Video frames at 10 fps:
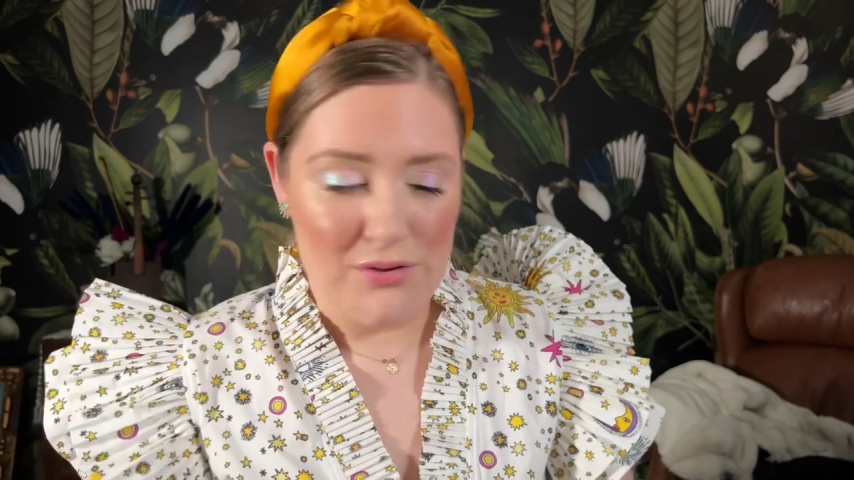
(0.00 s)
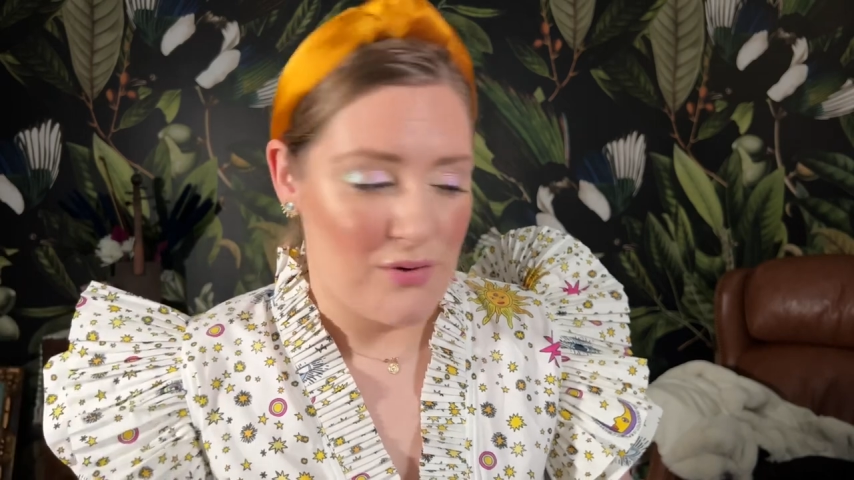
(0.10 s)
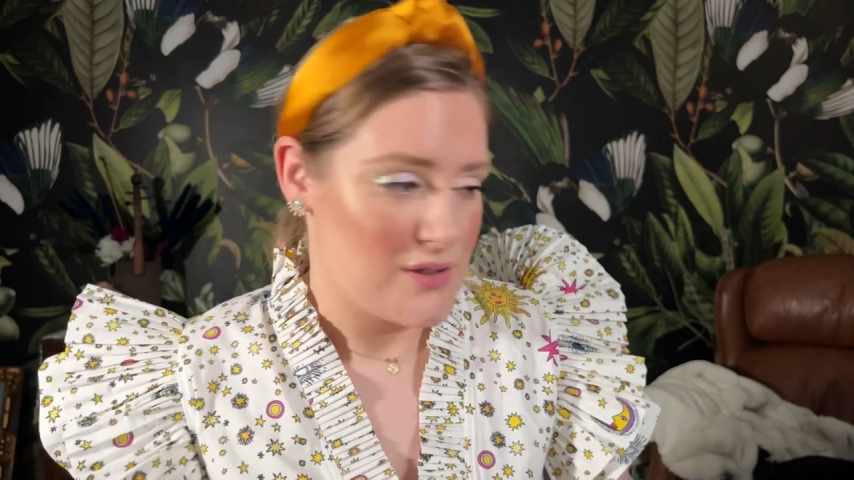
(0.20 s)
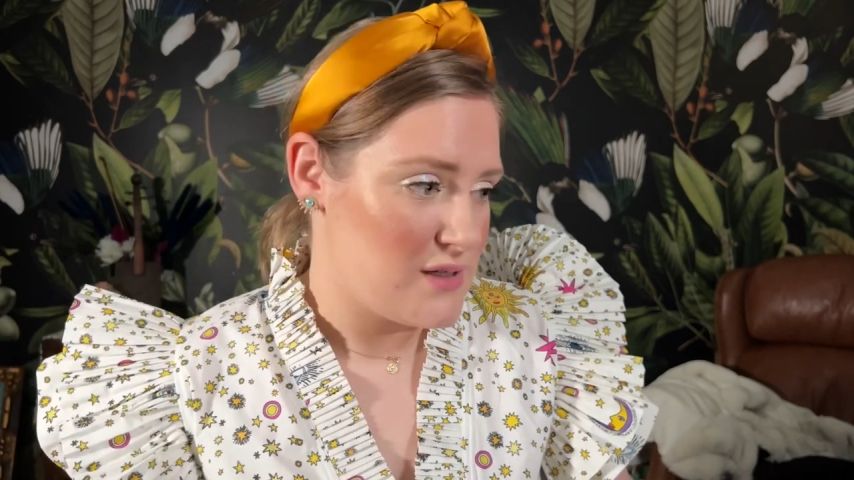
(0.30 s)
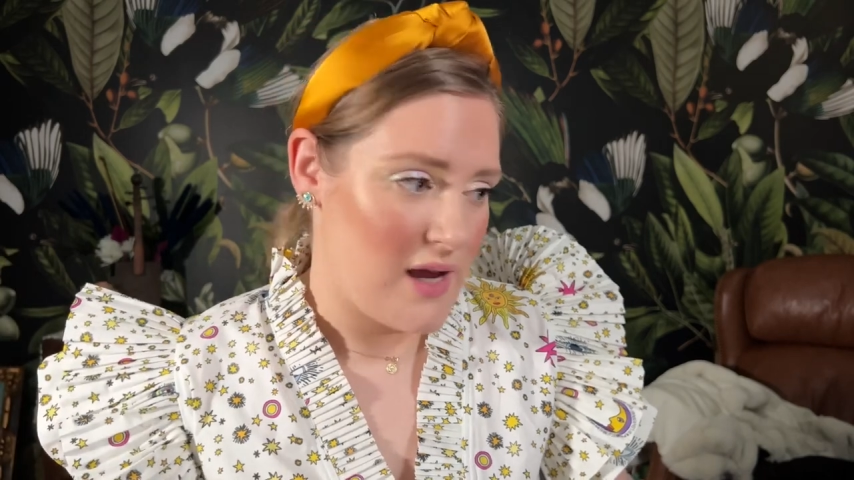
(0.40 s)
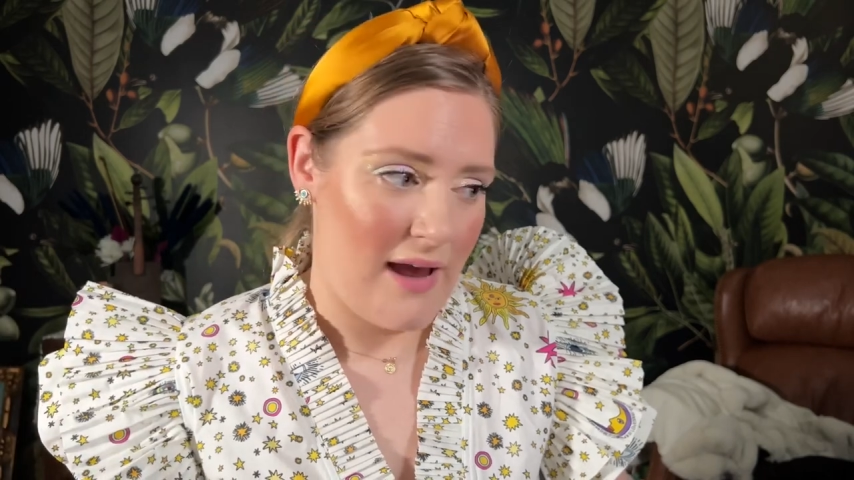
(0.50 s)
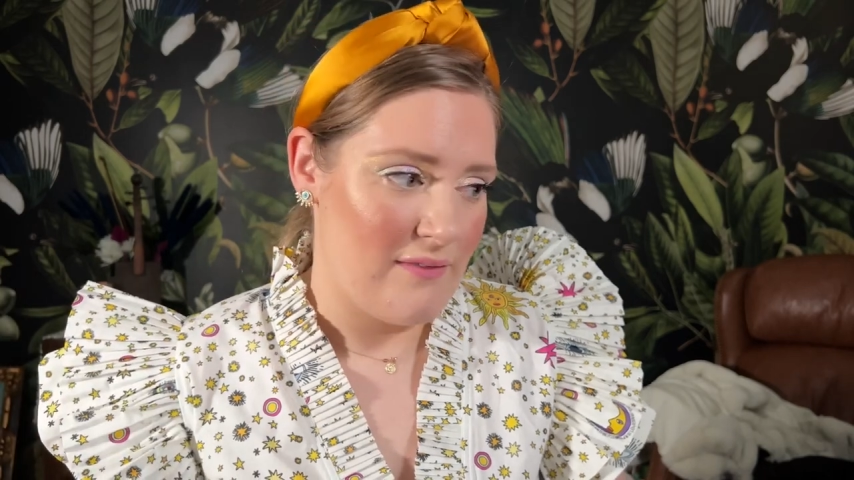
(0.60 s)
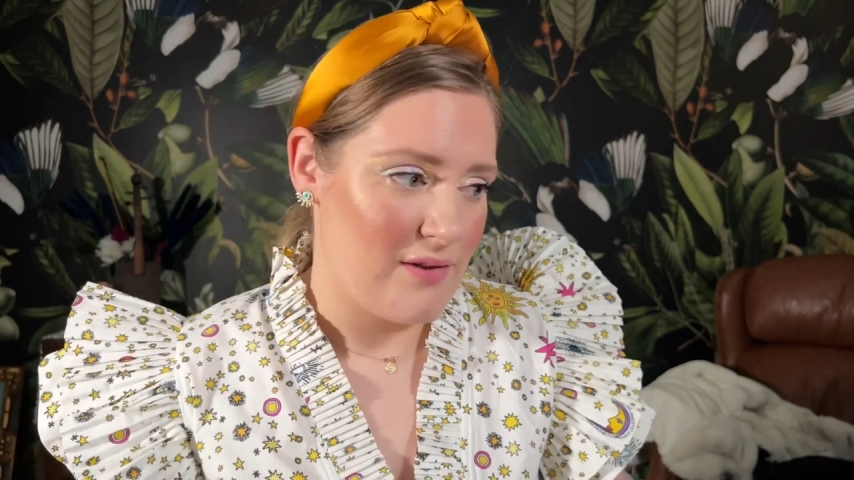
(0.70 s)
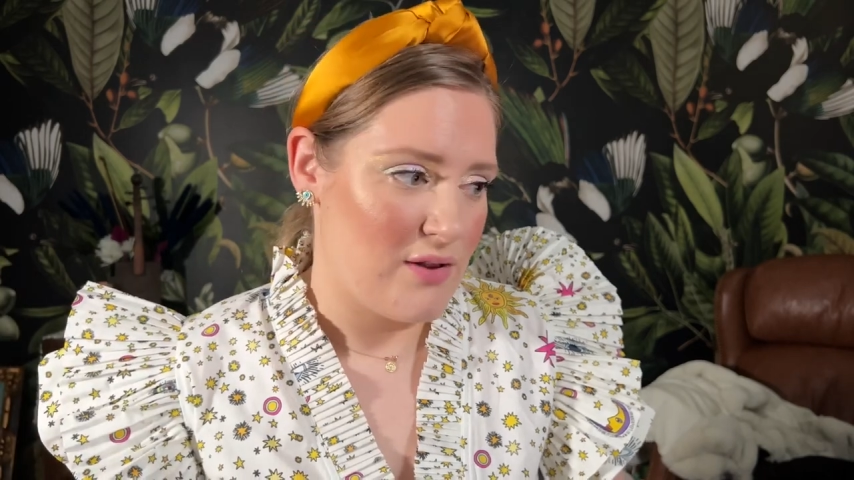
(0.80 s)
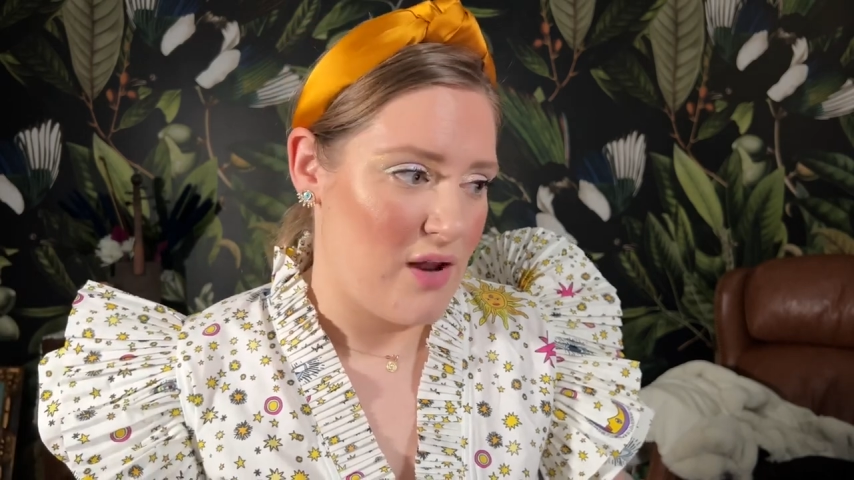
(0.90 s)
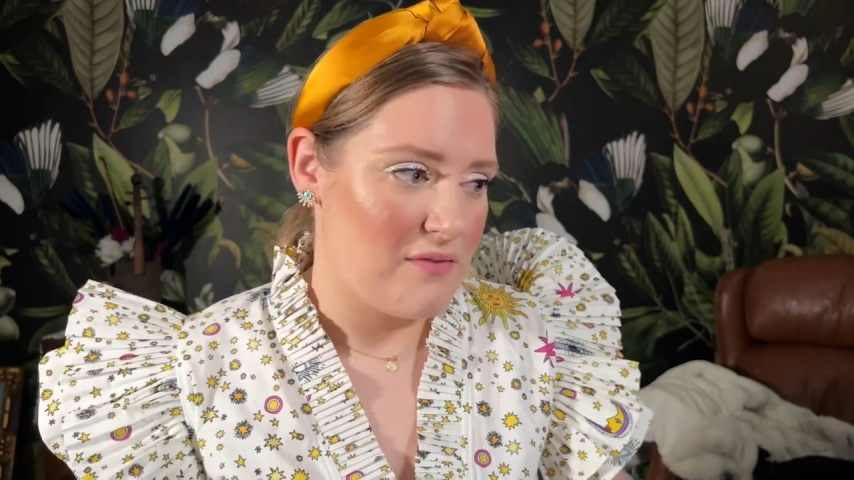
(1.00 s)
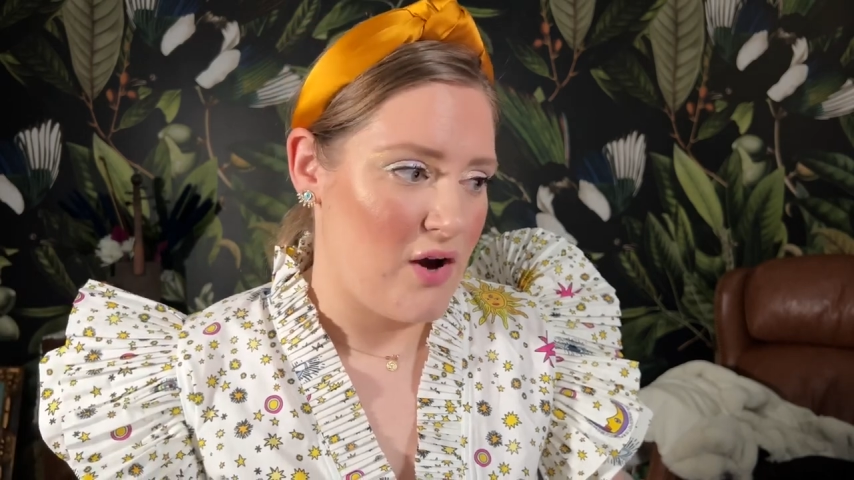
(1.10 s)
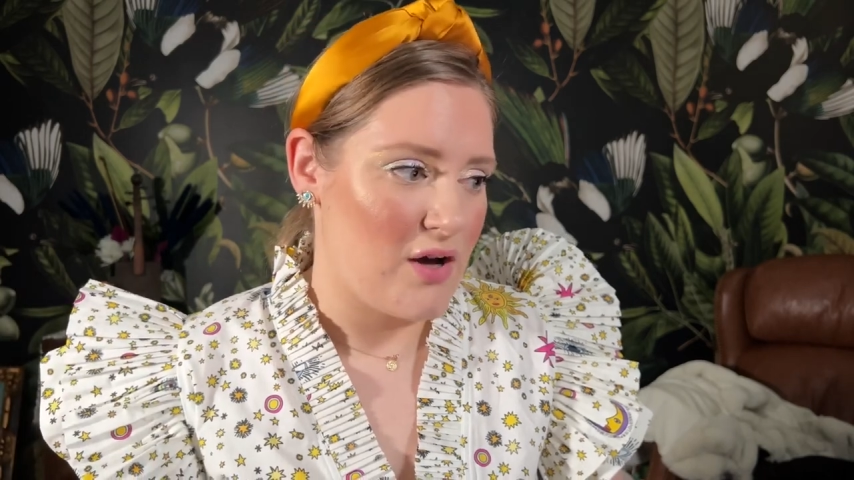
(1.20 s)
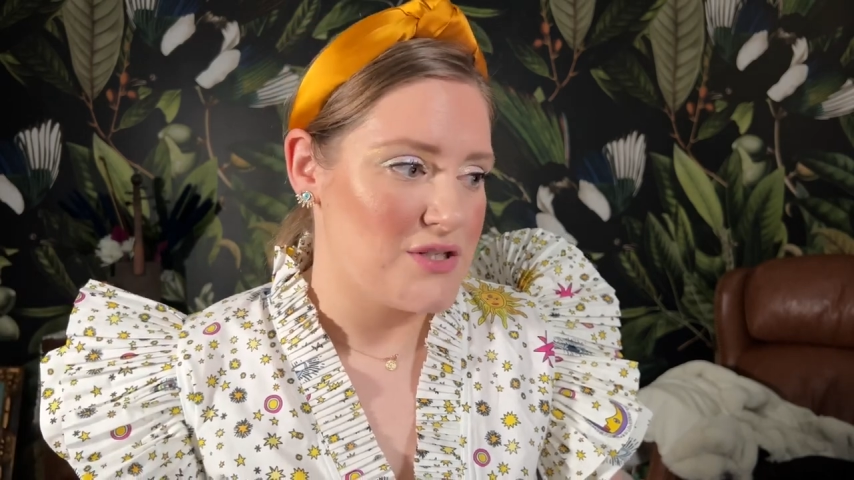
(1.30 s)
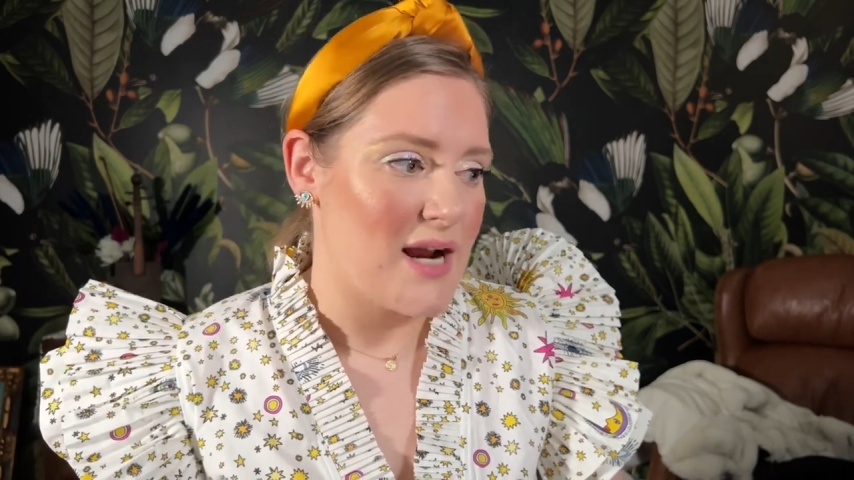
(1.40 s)
towards not having a lot of
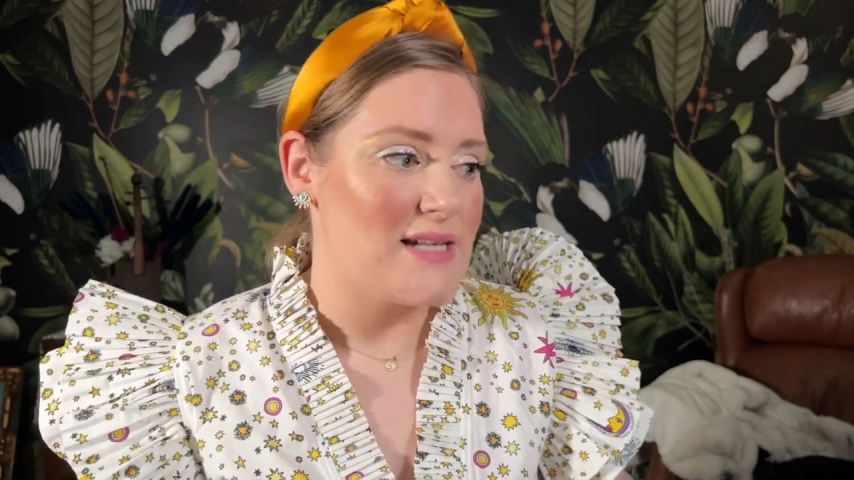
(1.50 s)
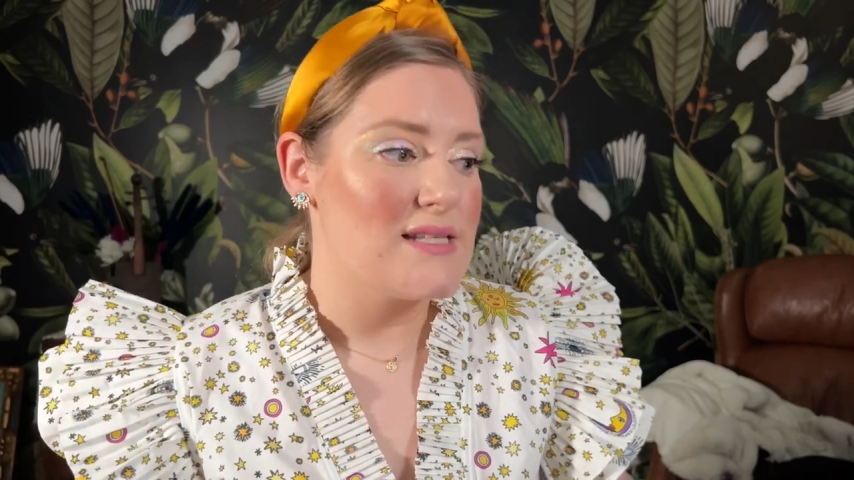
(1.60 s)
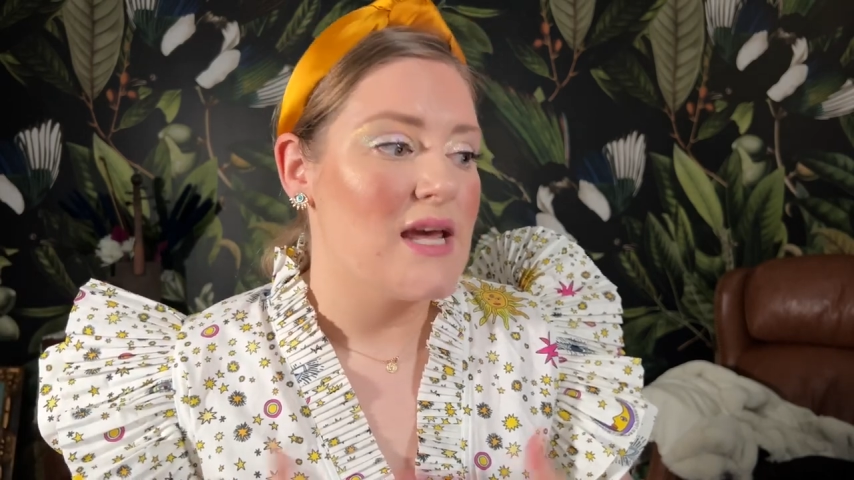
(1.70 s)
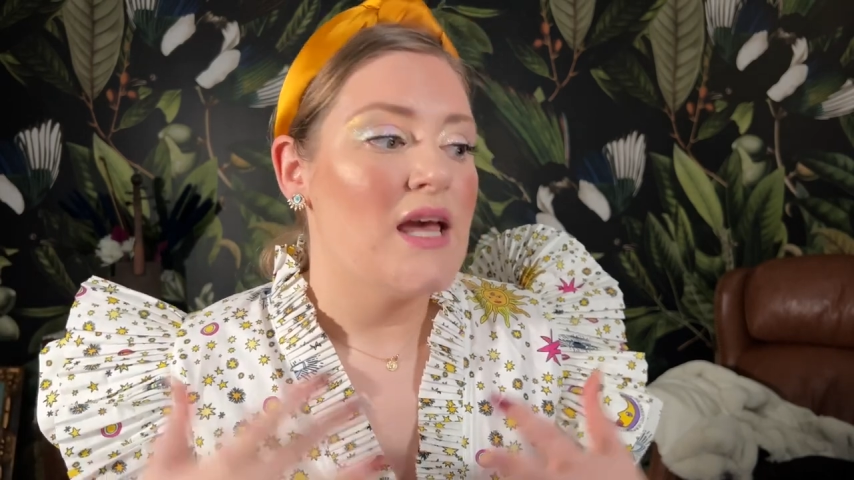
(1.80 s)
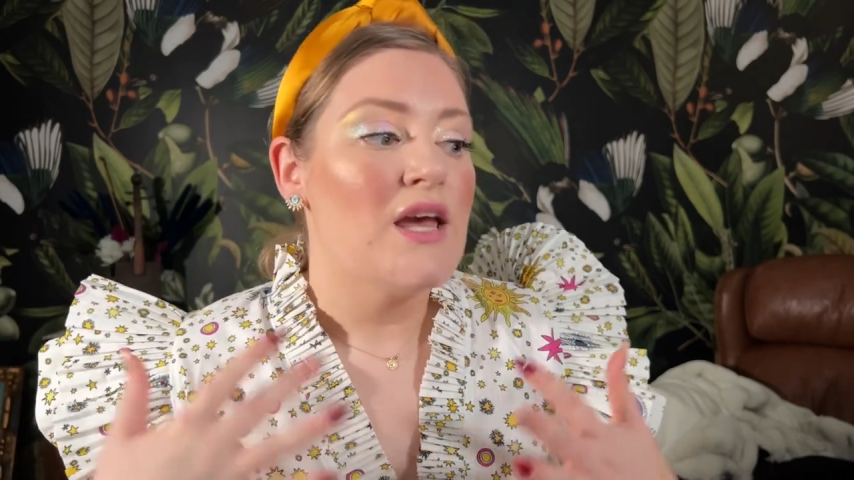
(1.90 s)
contrast,